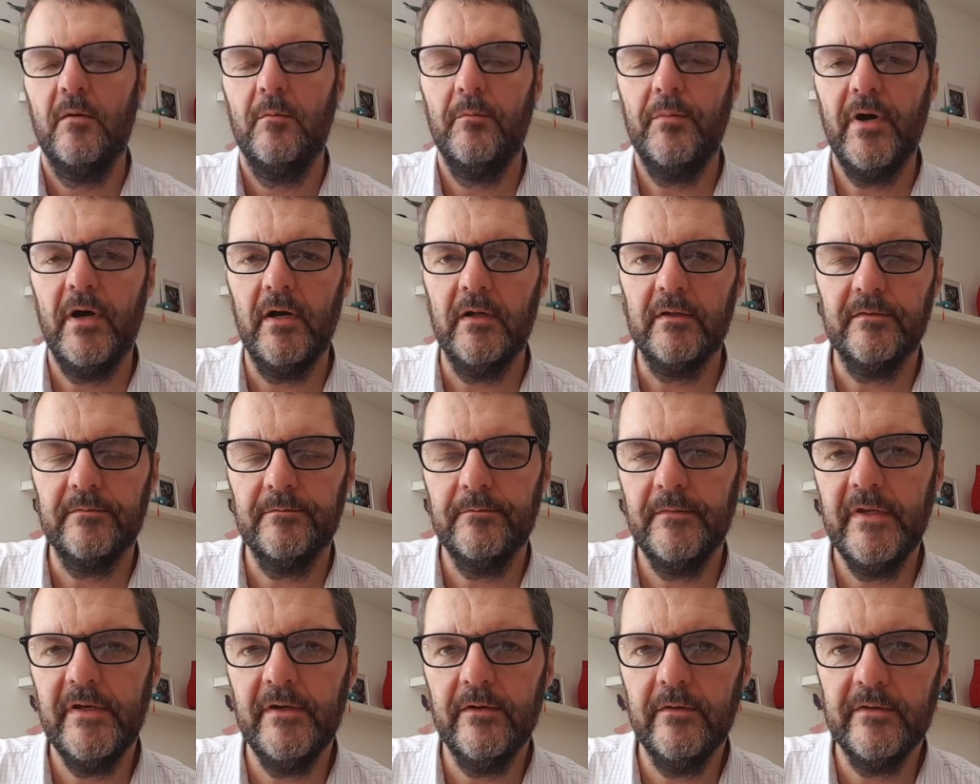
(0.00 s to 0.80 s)
But
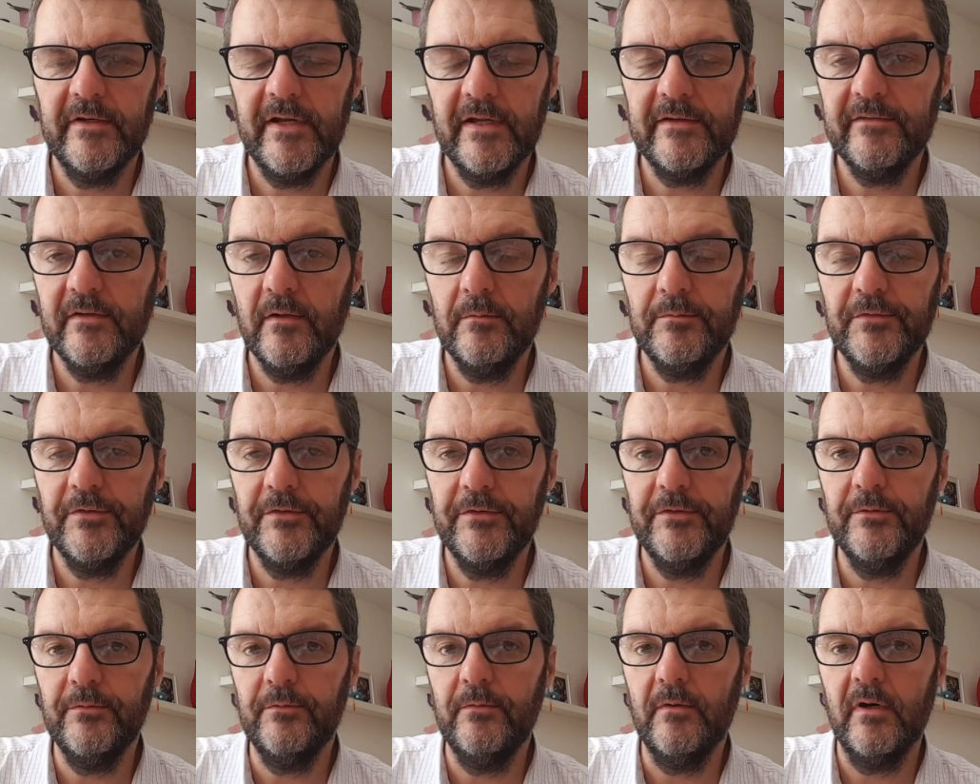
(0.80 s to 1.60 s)
you know, that's up to
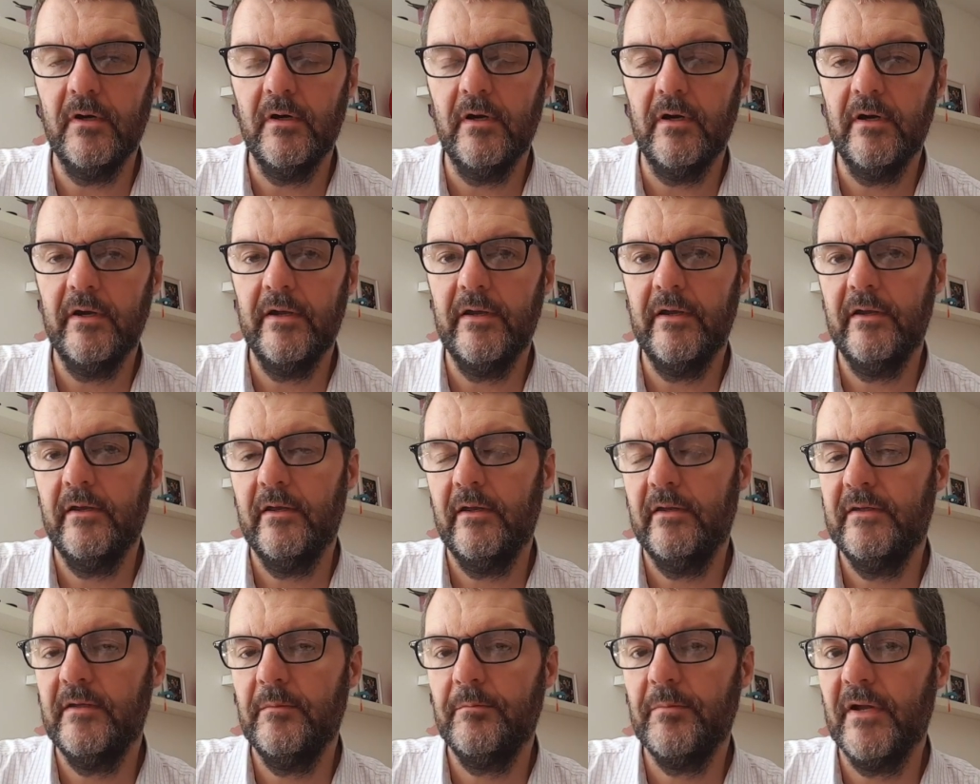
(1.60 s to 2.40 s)
you. Uh,
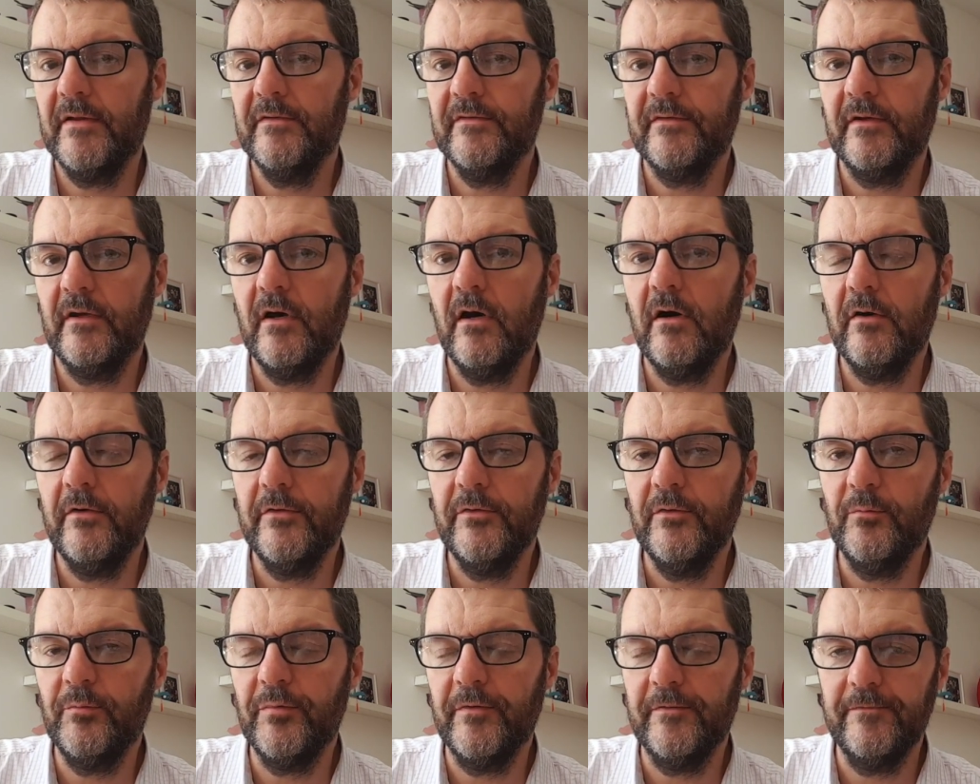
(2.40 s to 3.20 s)
it depends on how
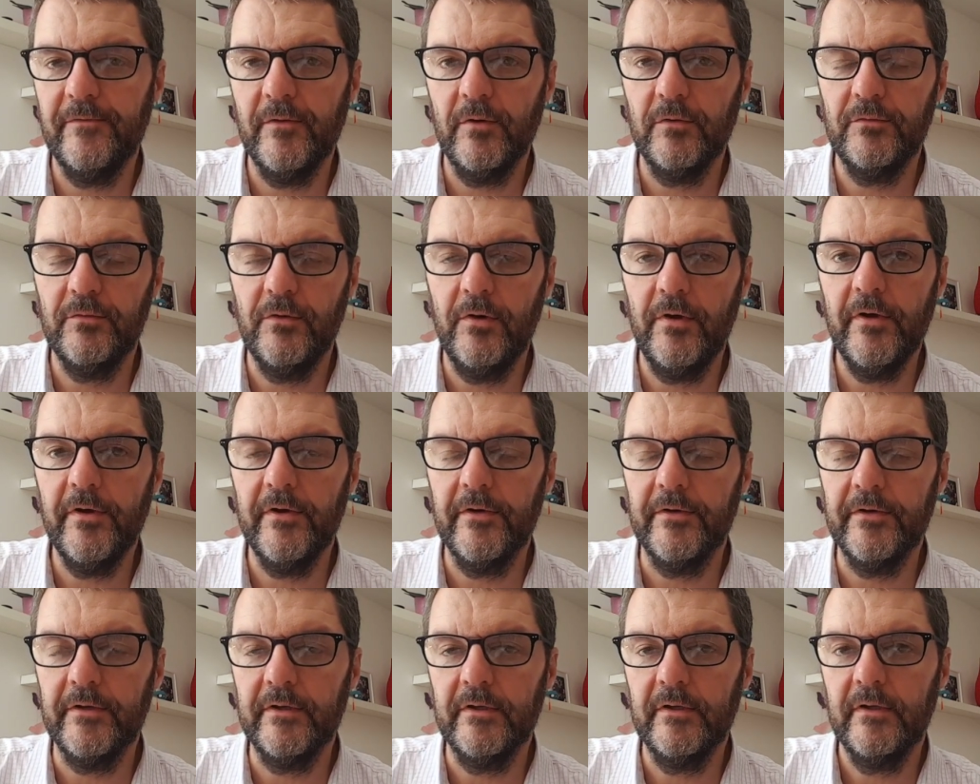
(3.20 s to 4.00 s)
you prefer to
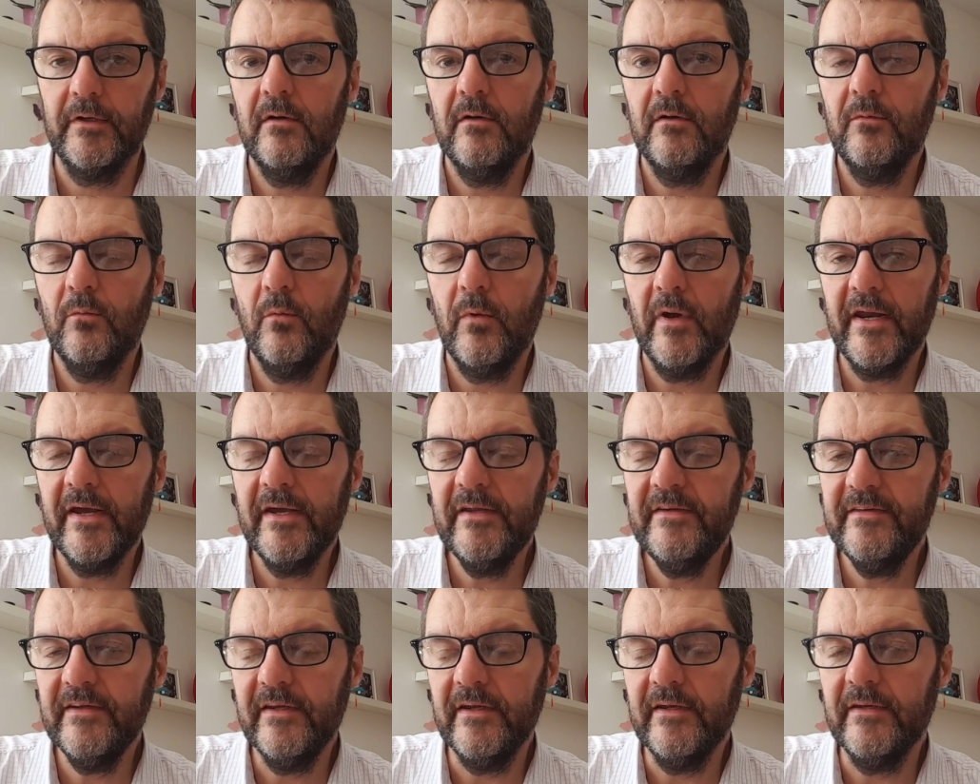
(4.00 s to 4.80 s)
learn what I
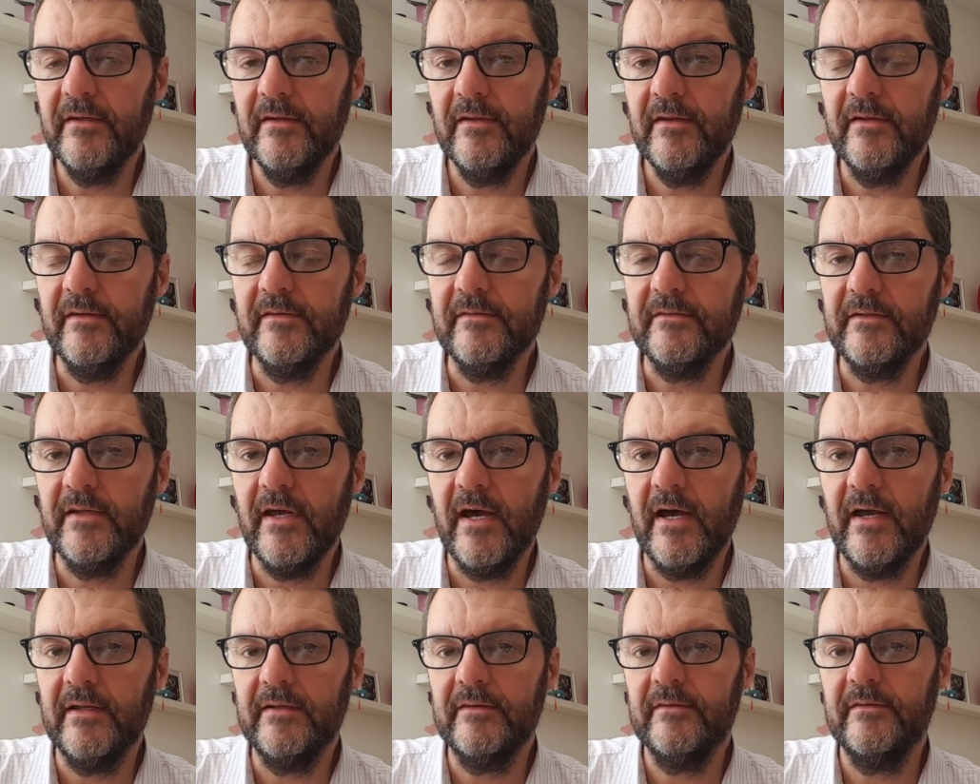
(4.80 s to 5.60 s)
did is
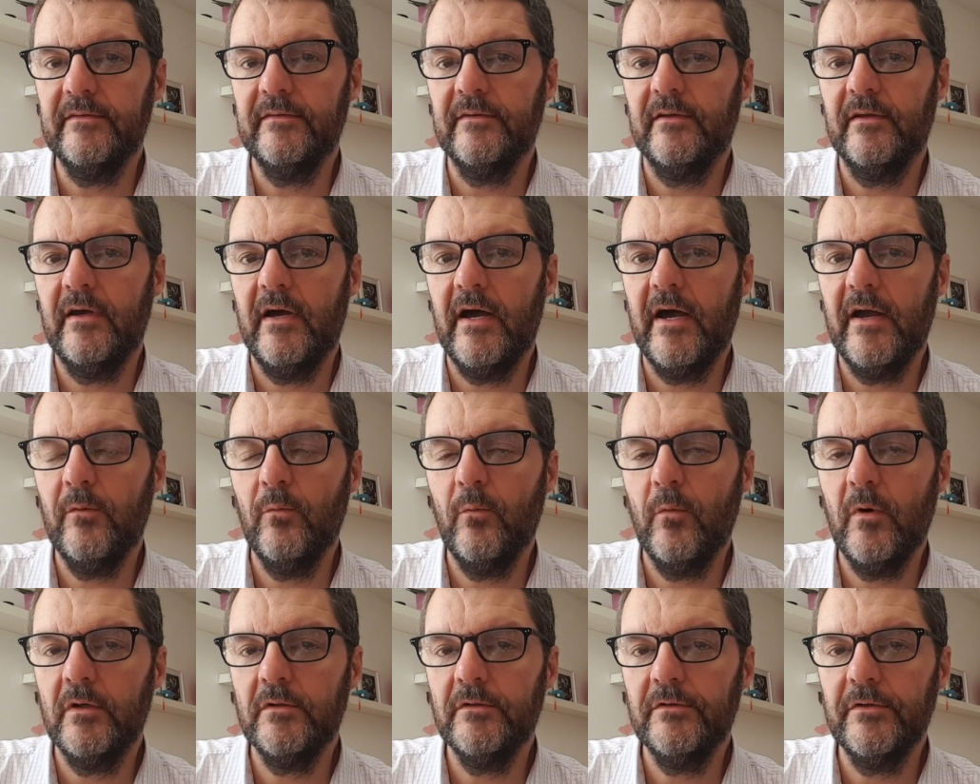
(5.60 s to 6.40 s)
that I
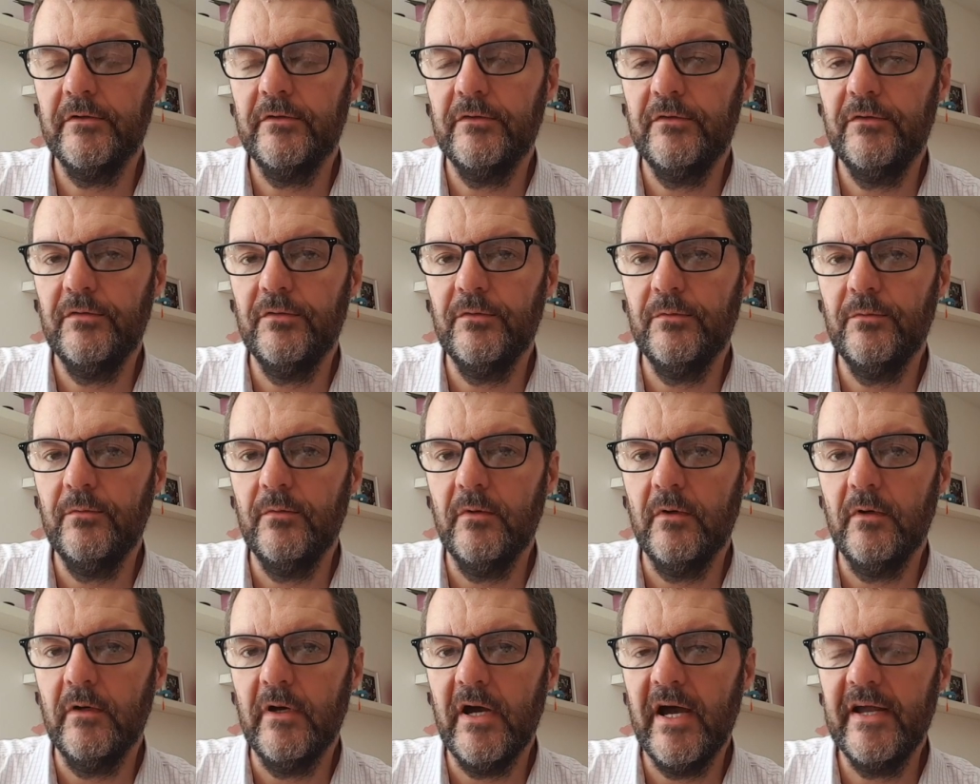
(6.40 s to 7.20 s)
wanted
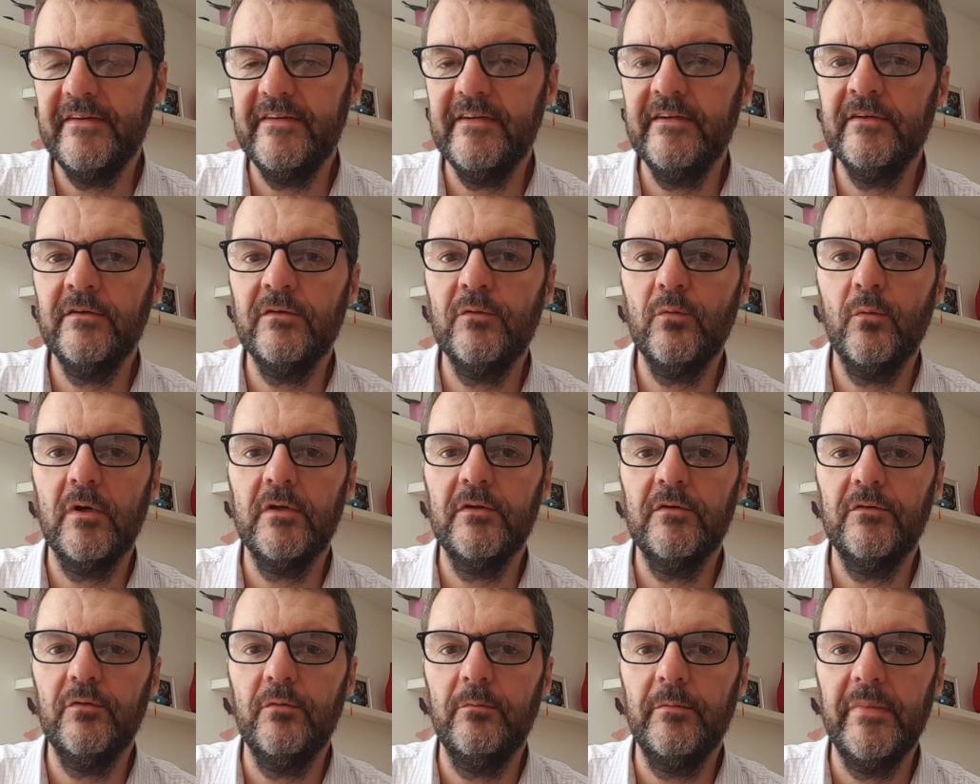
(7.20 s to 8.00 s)
to, uh, I didn't
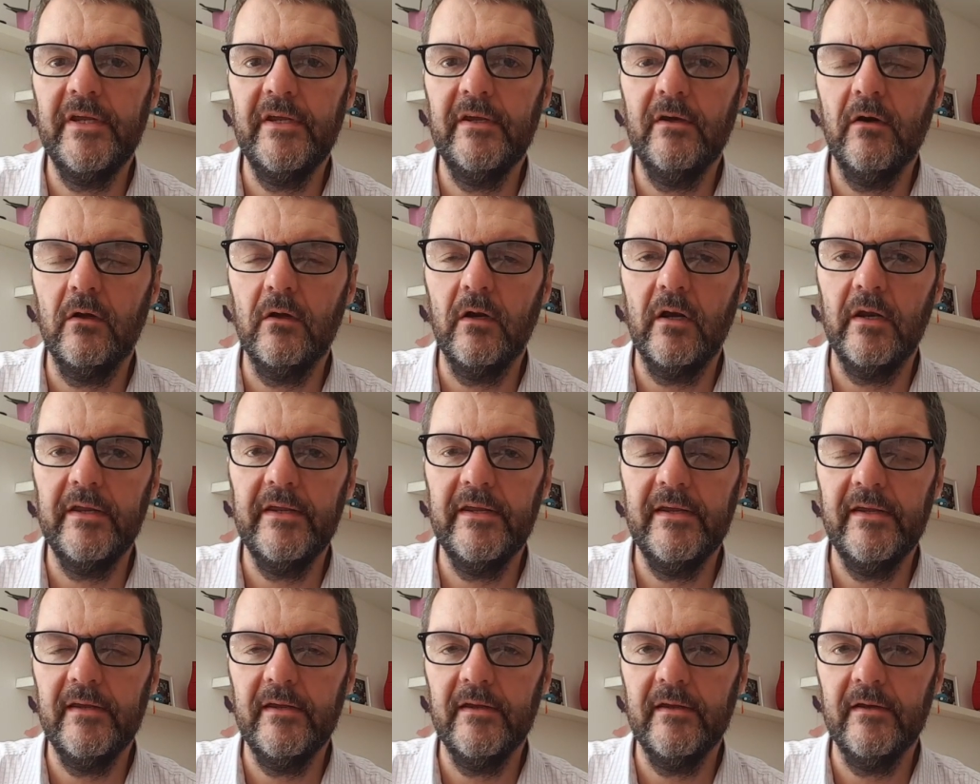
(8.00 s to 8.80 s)
want to be
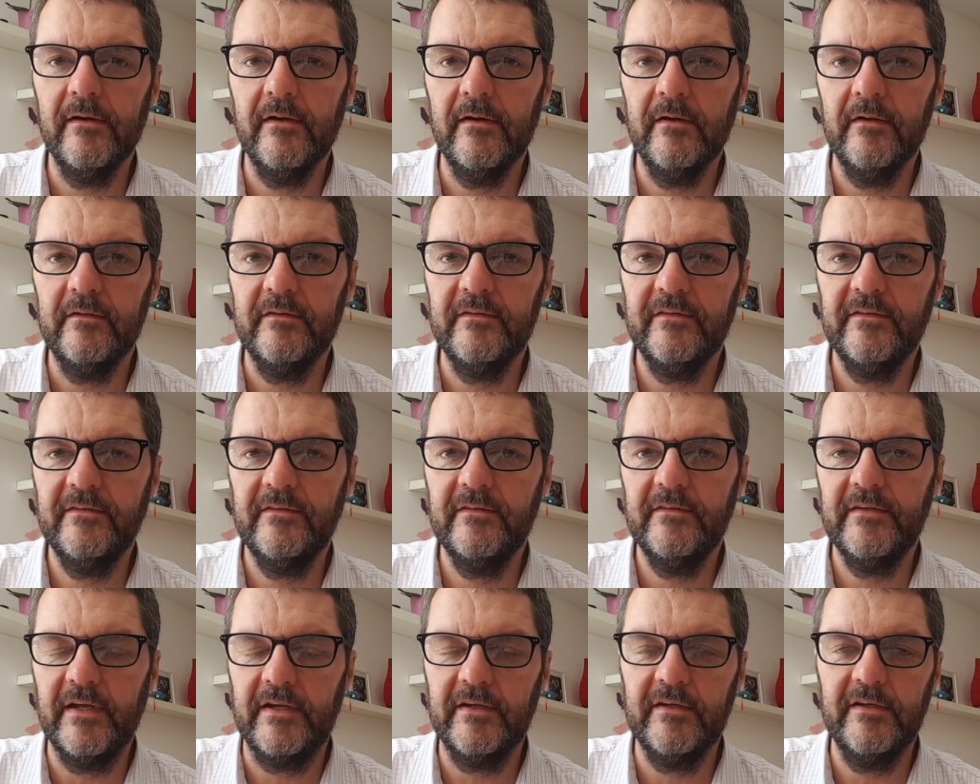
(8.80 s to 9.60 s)
only a
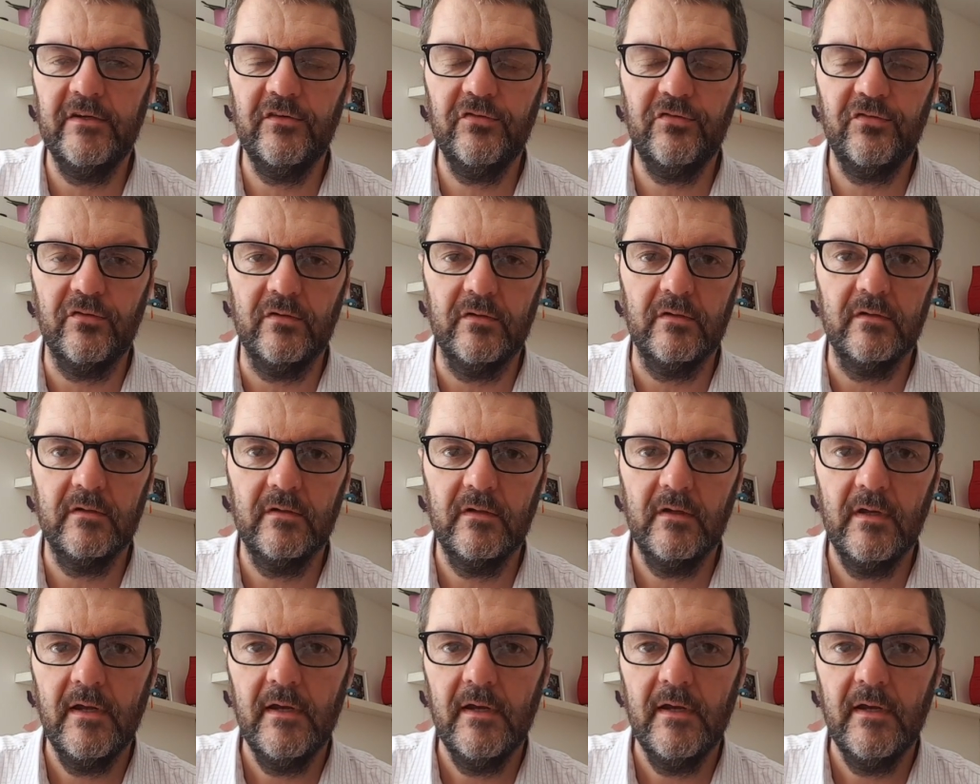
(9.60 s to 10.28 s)
technician.